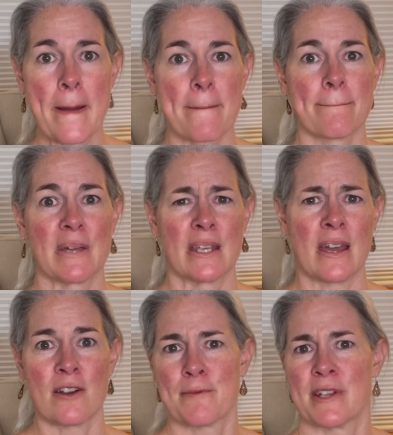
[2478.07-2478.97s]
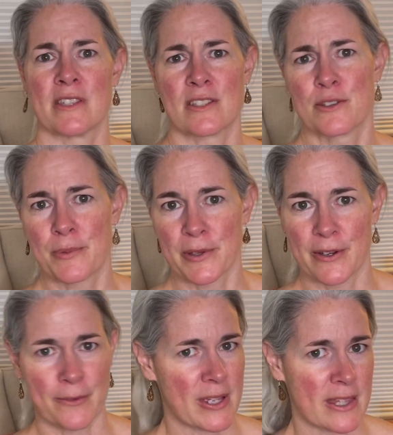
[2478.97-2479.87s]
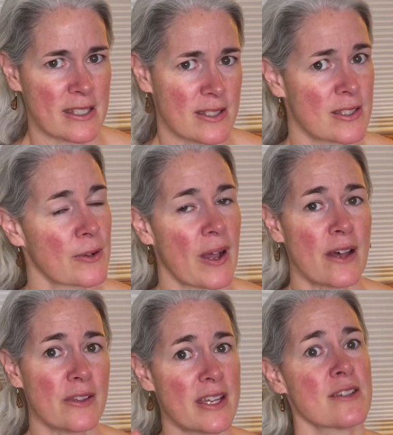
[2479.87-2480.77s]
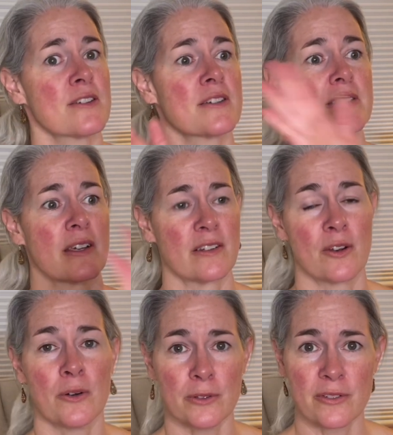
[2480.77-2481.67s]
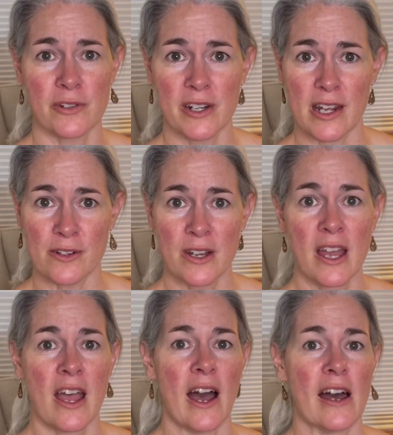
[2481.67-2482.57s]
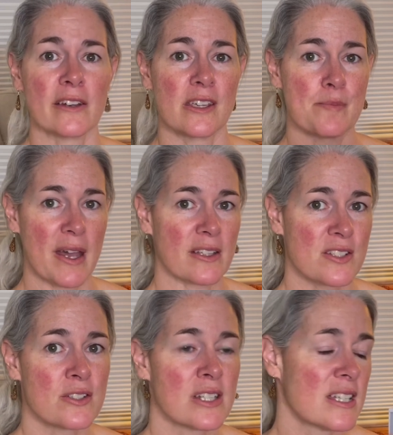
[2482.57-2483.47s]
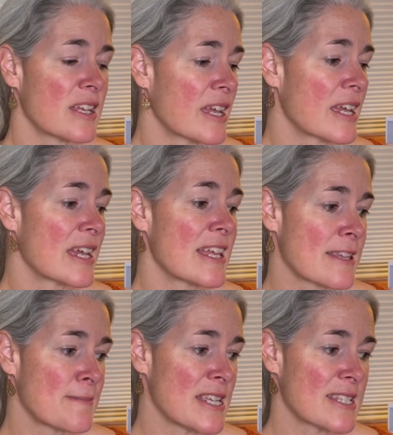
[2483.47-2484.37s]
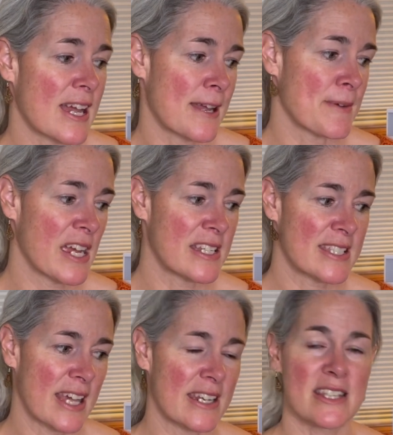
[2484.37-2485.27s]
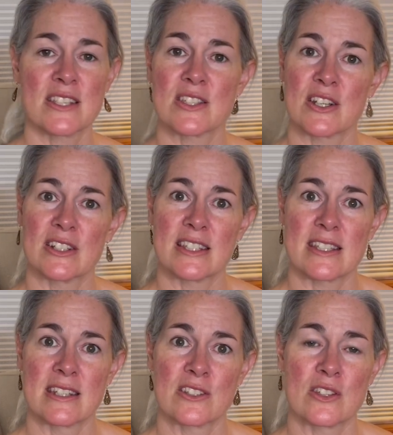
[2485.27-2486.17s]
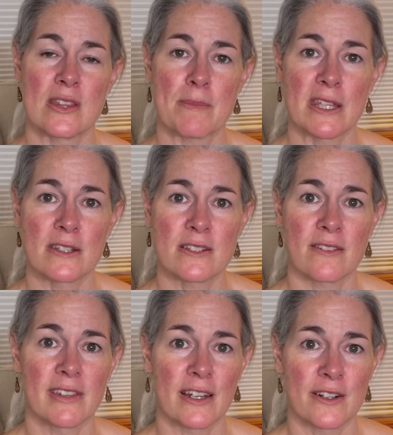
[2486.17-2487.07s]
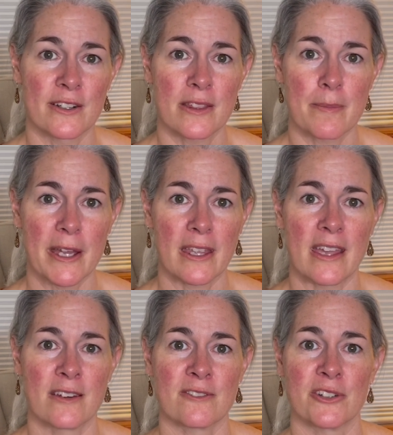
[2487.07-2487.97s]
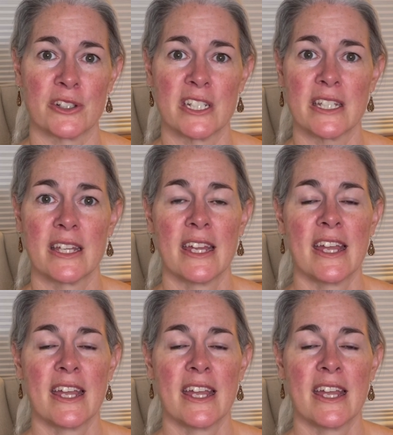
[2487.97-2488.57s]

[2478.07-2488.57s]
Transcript: But now I'm on this super long wait list. So Outlander is on hold for now. I'll get back to it. In the meantime, I decided to start listening to The Pillars of the Earth by Ken Follett.